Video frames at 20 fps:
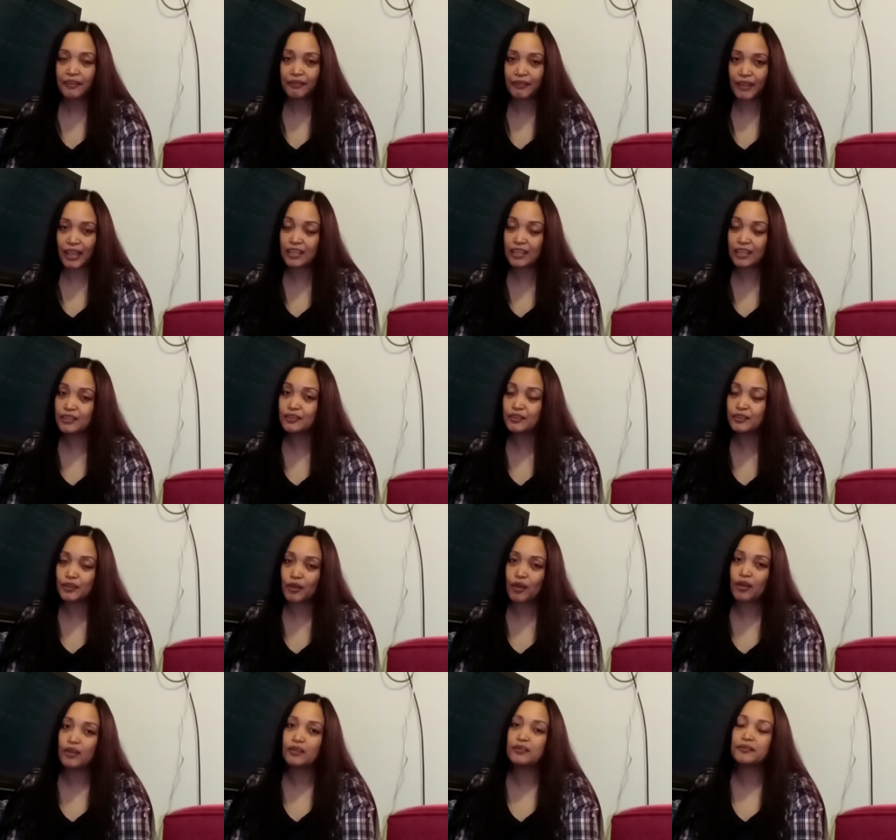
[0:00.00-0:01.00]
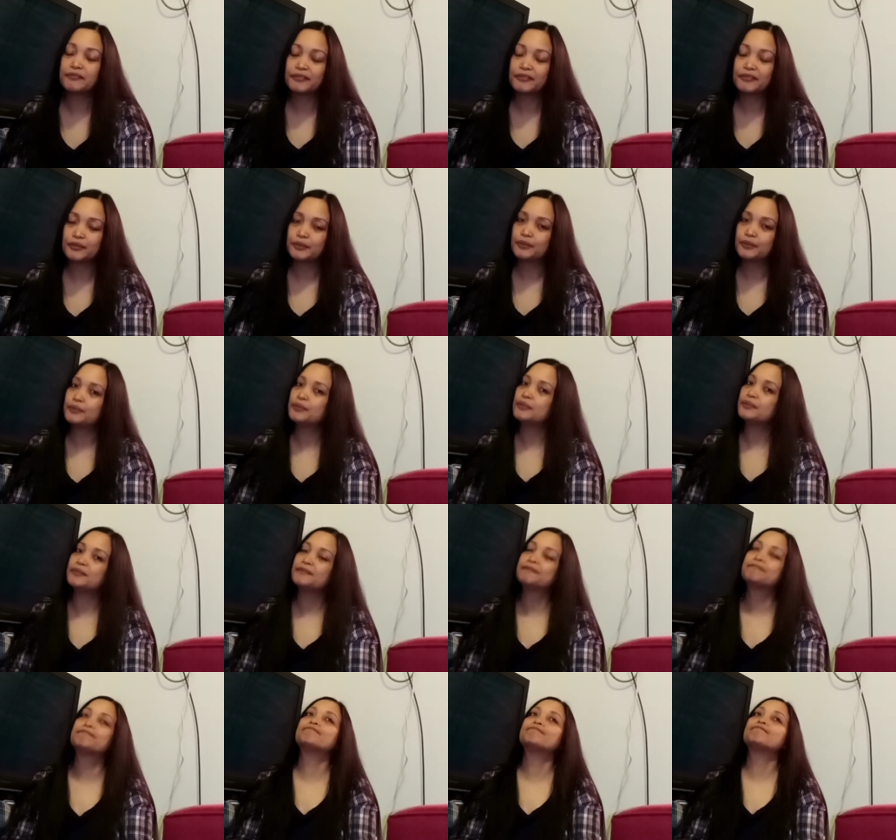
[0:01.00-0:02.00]
Thank you to all of you
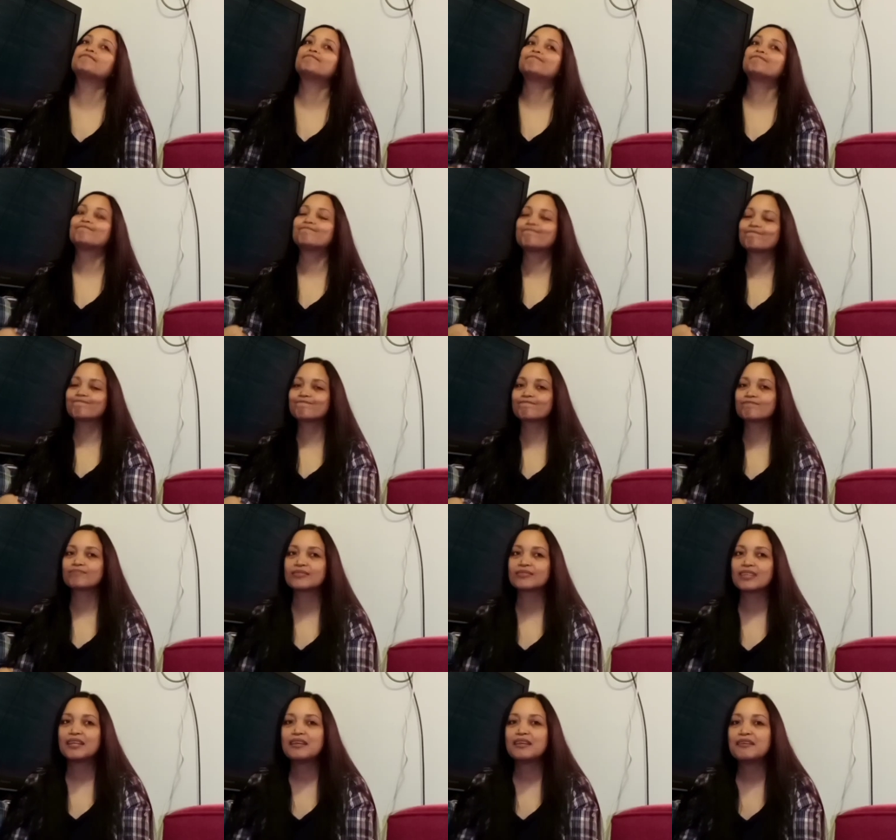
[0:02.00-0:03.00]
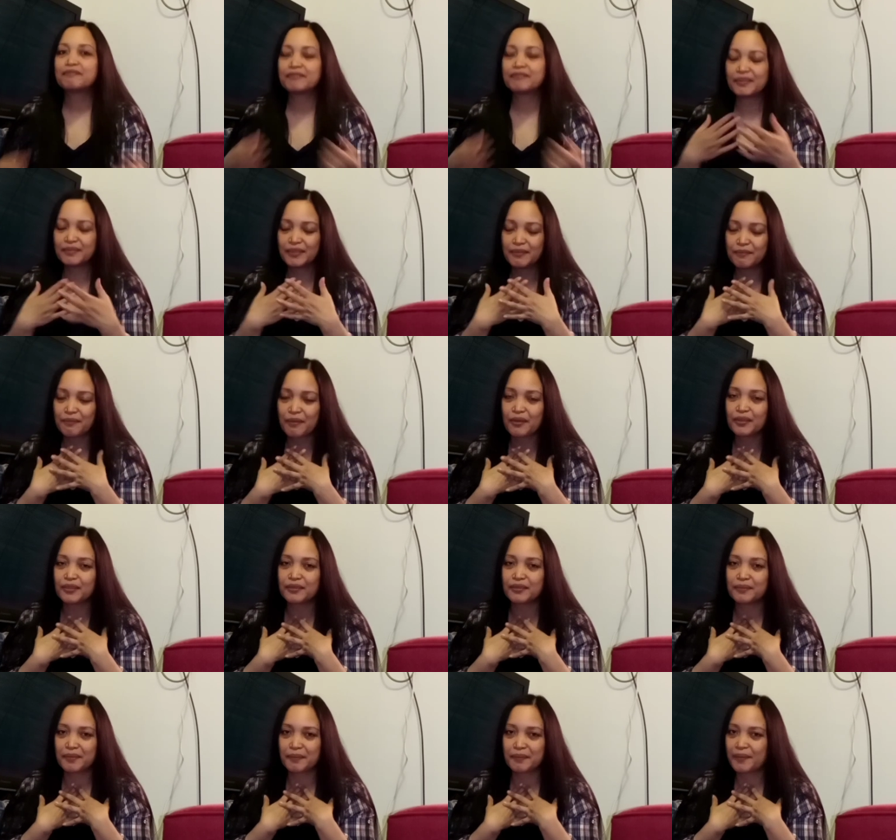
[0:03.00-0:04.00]
from the
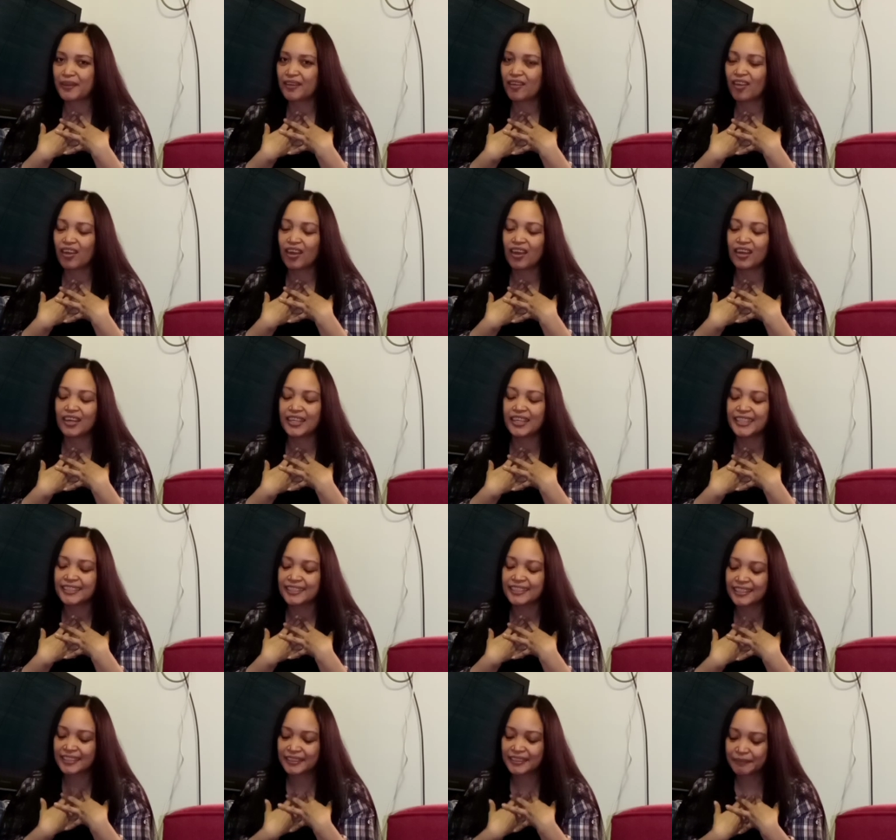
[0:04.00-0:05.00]
bottom of my heart